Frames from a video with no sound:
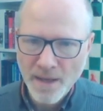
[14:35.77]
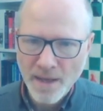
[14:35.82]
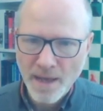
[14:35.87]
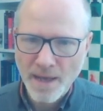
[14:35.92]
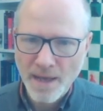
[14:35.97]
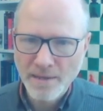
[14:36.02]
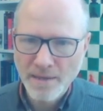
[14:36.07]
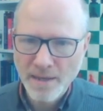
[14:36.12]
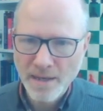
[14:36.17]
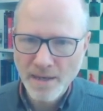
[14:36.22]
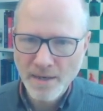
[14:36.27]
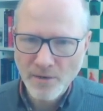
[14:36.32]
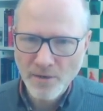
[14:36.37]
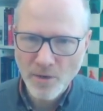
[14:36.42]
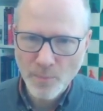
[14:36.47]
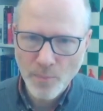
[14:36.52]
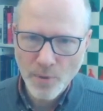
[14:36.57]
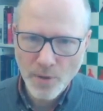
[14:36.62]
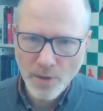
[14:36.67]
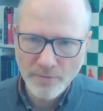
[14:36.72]
And here,
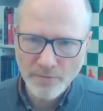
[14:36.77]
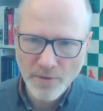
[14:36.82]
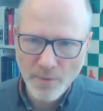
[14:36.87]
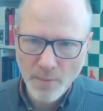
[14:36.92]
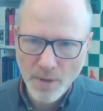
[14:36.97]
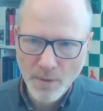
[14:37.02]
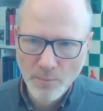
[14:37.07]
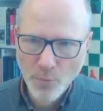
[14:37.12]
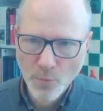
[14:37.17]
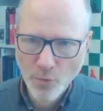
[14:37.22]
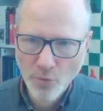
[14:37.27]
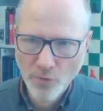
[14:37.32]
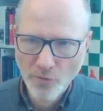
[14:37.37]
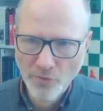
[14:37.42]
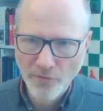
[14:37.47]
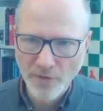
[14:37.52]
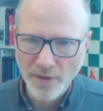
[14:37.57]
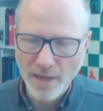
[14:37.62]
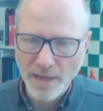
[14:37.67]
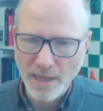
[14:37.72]
apart from a
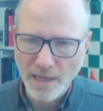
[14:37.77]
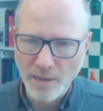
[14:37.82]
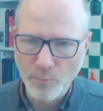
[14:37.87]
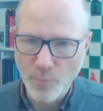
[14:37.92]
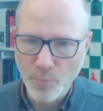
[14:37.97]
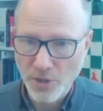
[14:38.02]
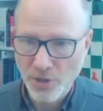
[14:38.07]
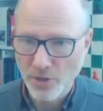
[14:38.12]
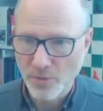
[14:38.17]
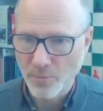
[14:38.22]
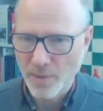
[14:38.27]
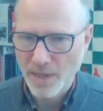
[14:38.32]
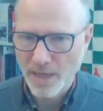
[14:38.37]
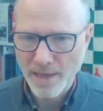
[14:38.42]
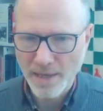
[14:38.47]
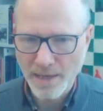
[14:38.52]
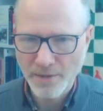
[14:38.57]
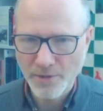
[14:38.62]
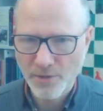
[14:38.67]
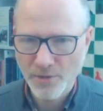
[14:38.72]
move like bishop
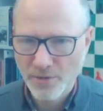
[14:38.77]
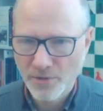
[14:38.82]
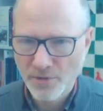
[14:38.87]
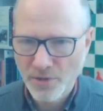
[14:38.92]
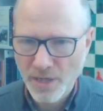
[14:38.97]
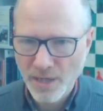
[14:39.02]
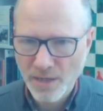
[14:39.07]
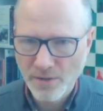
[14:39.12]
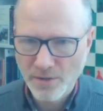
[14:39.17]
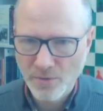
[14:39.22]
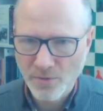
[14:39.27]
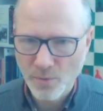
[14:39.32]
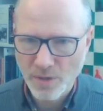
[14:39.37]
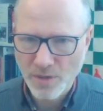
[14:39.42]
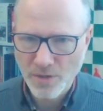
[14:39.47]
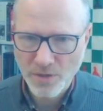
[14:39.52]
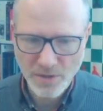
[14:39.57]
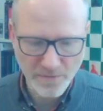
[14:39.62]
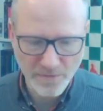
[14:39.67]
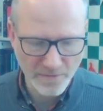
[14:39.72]
h6,
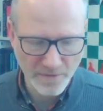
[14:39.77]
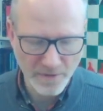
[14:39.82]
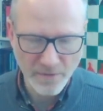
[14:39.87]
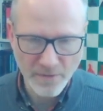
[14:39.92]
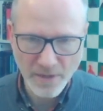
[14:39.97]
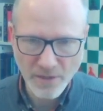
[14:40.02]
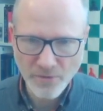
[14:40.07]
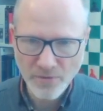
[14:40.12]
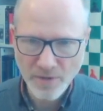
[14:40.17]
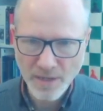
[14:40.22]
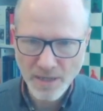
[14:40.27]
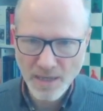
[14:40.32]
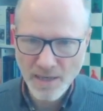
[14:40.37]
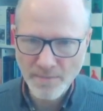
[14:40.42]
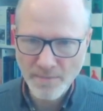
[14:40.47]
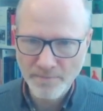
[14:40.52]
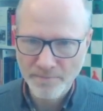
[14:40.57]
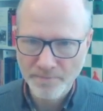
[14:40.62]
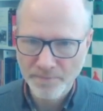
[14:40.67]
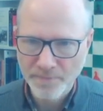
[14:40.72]
which is very tricky,
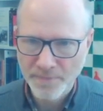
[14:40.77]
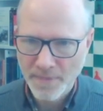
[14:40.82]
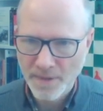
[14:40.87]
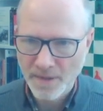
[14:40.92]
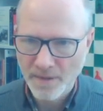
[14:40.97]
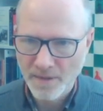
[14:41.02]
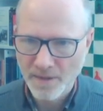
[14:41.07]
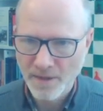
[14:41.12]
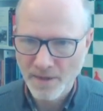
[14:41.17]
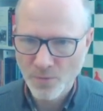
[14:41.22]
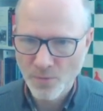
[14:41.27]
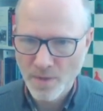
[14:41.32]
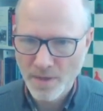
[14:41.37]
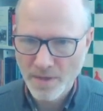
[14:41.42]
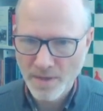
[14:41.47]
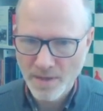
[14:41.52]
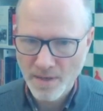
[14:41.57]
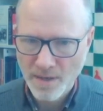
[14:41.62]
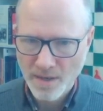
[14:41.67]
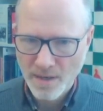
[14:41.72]
this
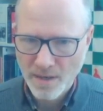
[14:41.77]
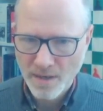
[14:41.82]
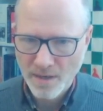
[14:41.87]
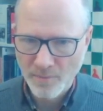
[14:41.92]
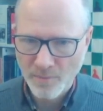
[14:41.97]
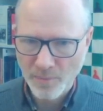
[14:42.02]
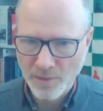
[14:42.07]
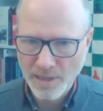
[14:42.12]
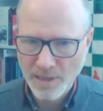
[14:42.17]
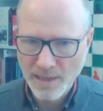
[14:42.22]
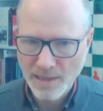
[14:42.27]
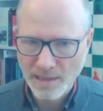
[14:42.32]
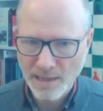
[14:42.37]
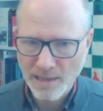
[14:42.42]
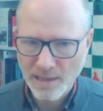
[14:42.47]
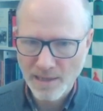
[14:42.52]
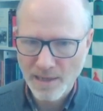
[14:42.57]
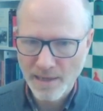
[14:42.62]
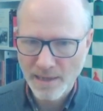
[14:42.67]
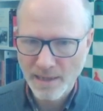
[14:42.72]
one, completely
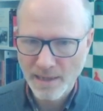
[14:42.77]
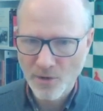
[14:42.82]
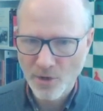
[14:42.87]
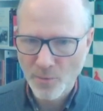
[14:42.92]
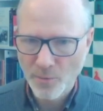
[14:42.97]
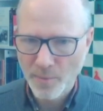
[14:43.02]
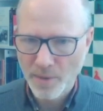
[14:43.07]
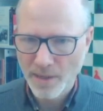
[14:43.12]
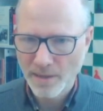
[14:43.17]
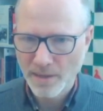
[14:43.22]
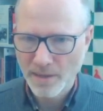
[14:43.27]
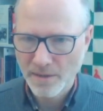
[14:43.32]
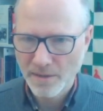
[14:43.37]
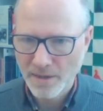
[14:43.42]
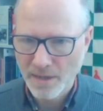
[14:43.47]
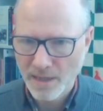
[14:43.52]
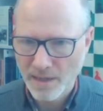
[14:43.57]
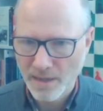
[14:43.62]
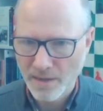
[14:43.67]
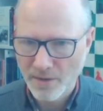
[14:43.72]
lining up and
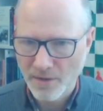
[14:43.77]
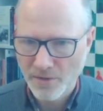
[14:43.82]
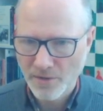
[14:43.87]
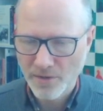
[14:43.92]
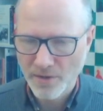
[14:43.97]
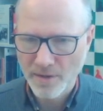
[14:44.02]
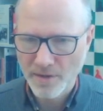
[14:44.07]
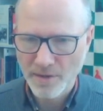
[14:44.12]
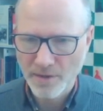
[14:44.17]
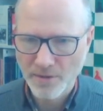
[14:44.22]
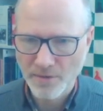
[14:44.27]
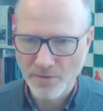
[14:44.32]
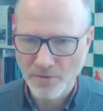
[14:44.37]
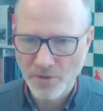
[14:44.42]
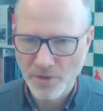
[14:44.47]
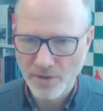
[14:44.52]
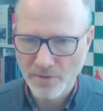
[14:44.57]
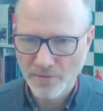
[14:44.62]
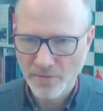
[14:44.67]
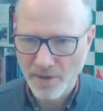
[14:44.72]
attacking the target on
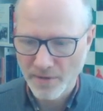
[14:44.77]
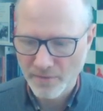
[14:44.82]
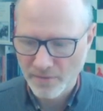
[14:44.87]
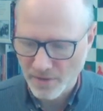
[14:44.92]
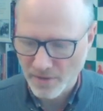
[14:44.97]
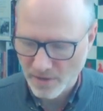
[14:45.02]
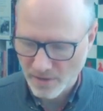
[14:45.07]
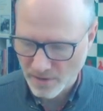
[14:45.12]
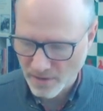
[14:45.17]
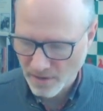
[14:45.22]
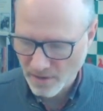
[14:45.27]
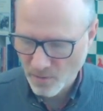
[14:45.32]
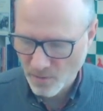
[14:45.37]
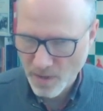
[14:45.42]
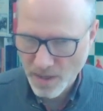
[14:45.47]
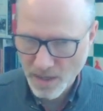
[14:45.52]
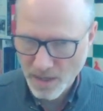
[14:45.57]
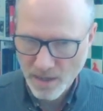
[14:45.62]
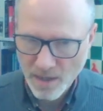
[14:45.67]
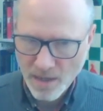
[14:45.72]
g5 in another
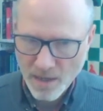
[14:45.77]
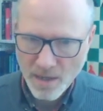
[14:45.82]
way.